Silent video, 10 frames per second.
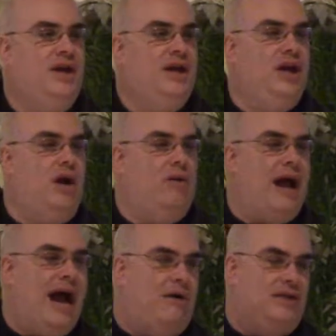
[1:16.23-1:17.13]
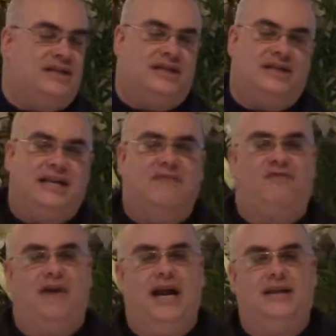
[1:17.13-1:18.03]
you know, how is this
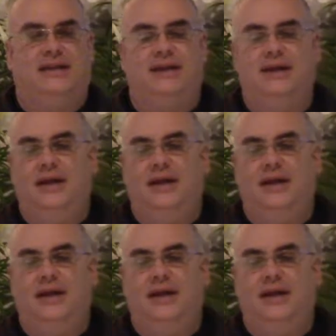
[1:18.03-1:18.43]
different?